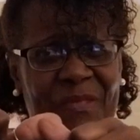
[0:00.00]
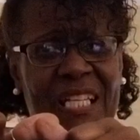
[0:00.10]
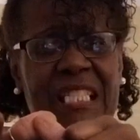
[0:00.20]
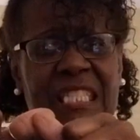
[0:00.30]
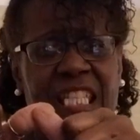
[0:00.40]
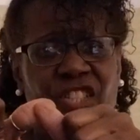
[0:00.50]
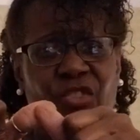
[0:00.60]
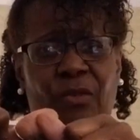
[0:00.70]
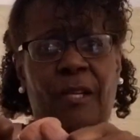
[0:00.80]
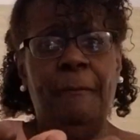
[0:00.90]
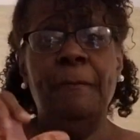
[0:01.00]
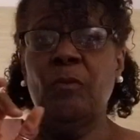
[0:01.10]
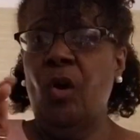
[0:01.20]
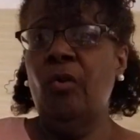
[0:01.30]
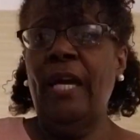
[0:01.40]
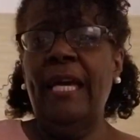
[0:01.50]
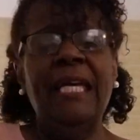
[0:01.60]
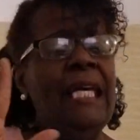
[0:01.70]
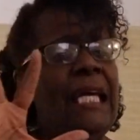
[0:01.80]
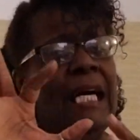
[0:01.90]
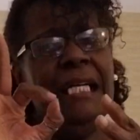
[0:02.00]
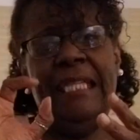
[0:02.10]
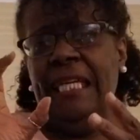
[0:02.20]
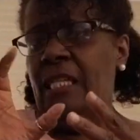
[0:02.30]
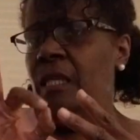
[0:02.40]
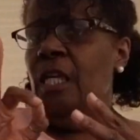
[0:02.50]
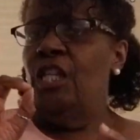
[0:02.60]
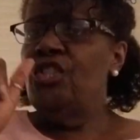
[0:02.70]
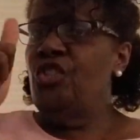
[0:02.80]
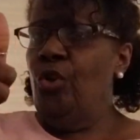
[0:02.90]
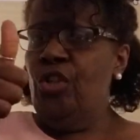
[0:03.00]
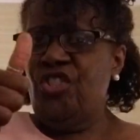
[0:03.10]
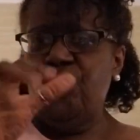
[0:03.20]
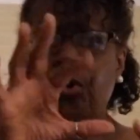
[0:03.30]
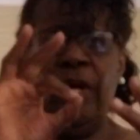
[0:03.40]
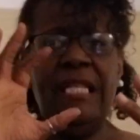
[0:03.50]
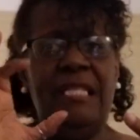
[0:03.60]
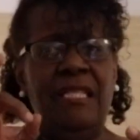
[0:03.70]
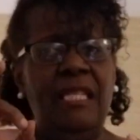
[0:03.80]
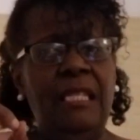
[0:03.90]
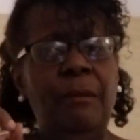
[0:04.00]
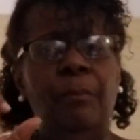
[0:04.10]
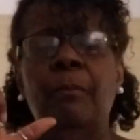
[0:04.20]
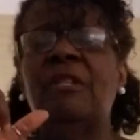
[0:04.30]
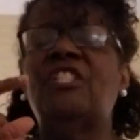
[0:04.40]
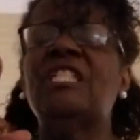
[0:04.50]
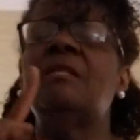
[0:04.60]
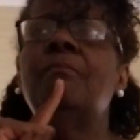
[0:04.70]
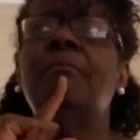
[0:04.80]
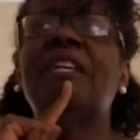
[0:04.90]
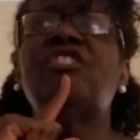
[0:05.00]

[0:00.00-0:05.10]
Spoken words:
Continue. Okay? Again, your choice, but just make